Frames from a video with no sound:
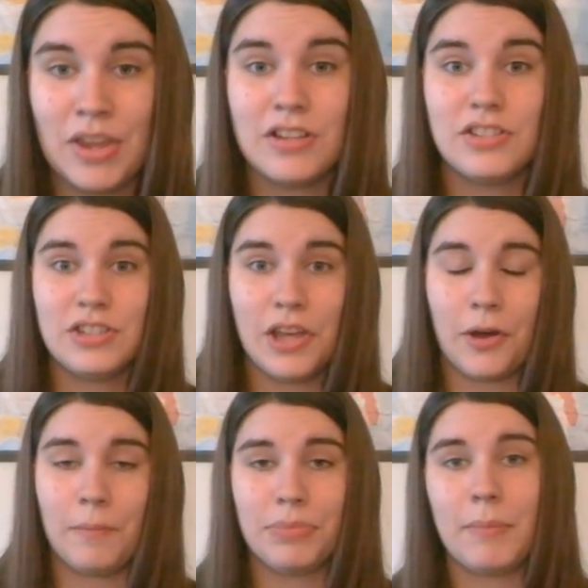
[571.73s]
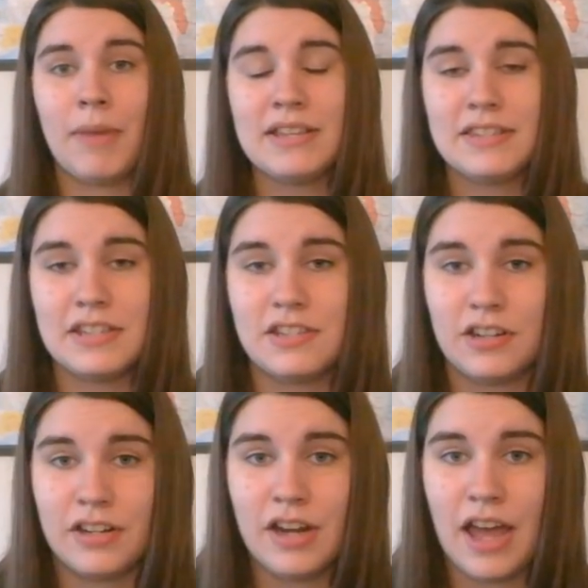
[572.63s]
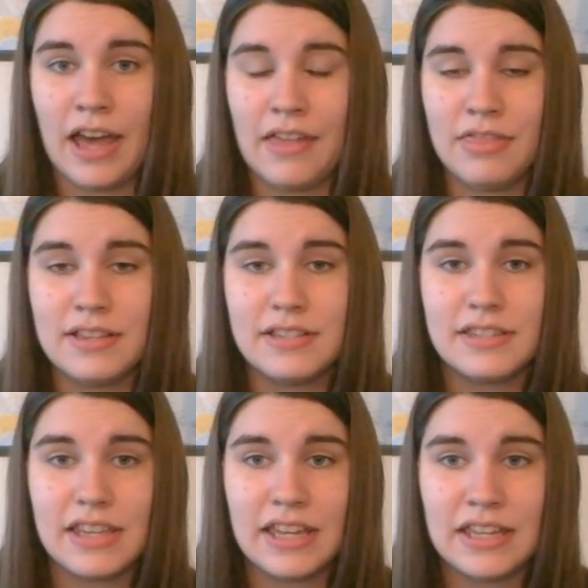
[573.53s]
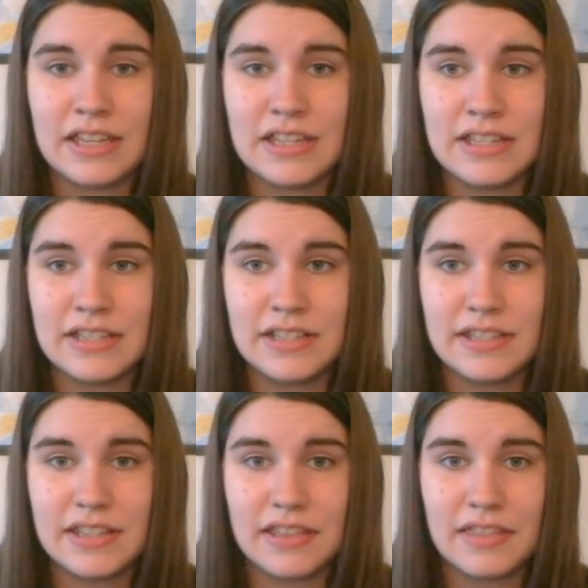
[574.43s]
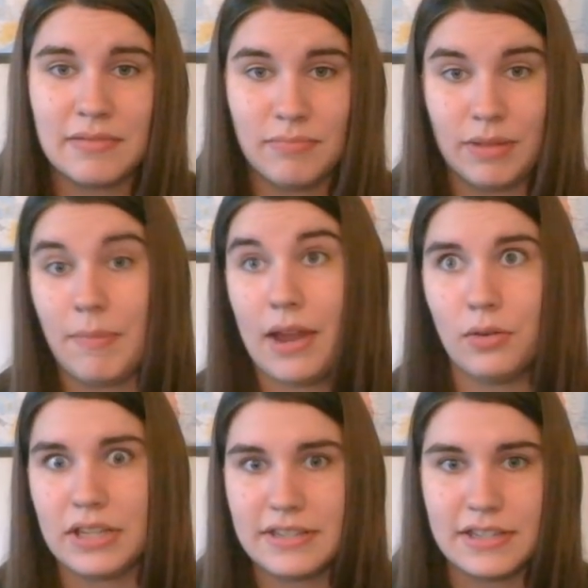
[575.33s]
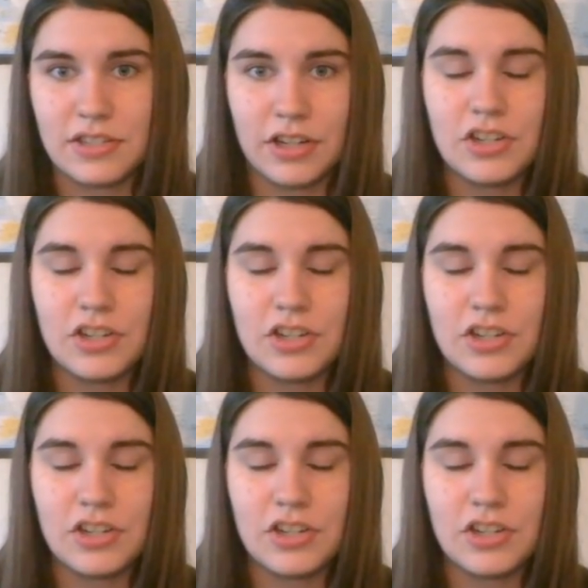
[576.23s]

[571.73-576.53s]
So my sister, this is my only sister.